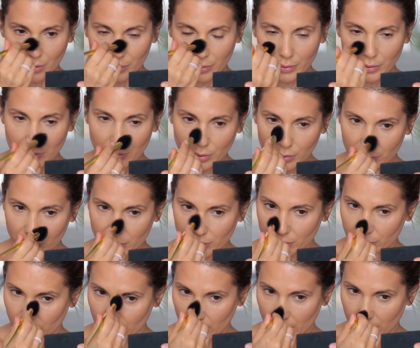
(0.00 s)
On the nose
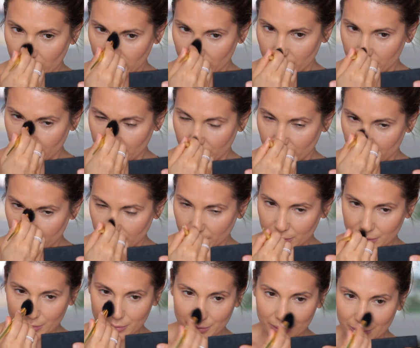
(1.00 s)
as well.
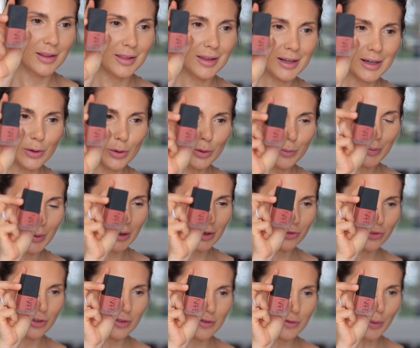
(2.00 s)
Liquid
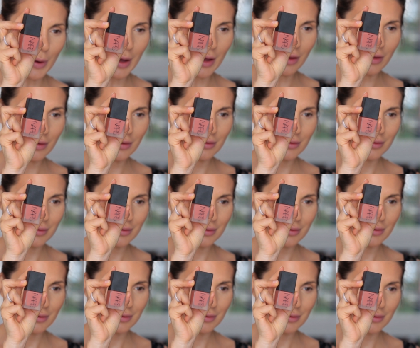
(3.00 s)
blush as well.
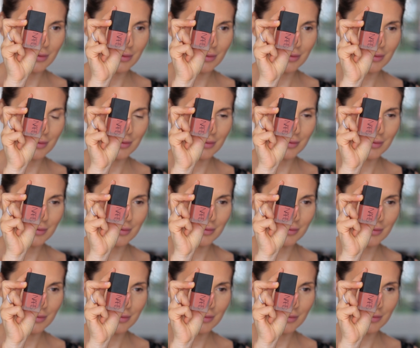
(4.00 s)
NARS in
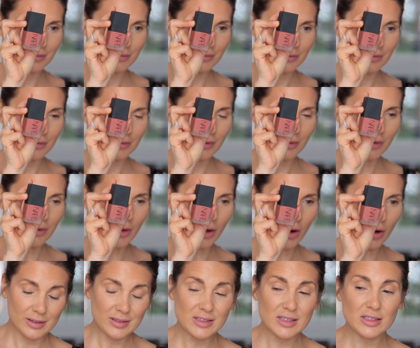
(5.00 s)
Hot Tin
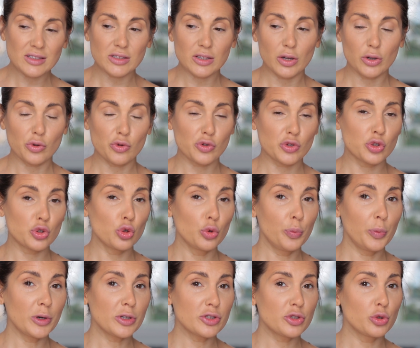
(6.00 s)
Roof. This is
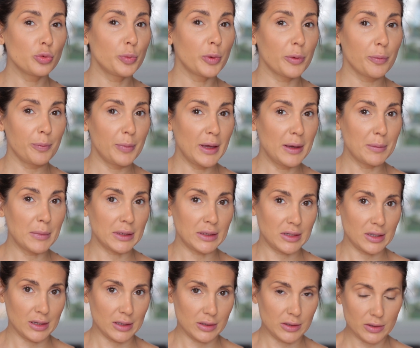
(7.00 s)
super, super
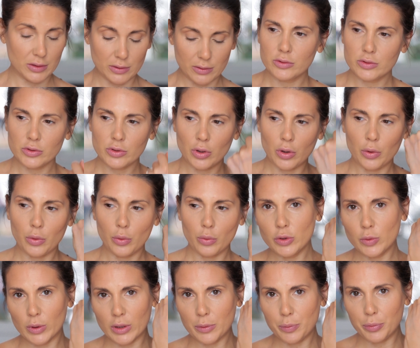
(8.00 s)
pigmented. So
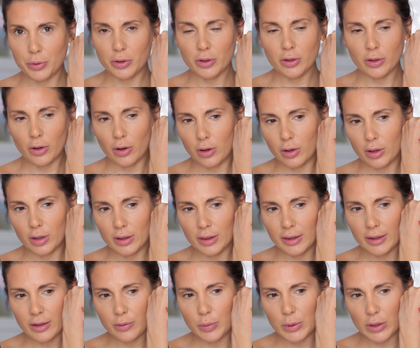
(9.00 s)
you want to put it a
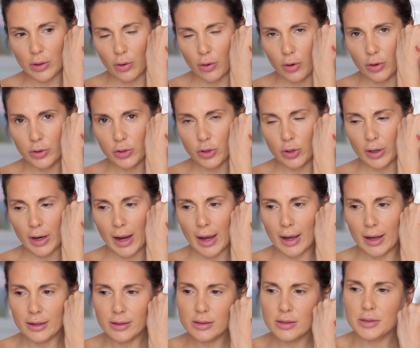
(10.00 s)
little bit on your
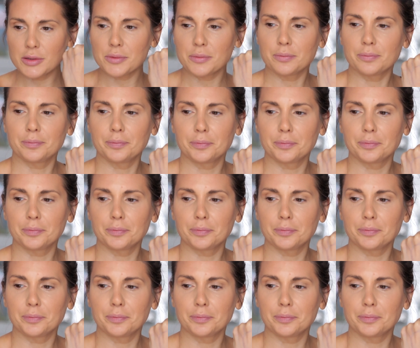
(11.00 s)
hand.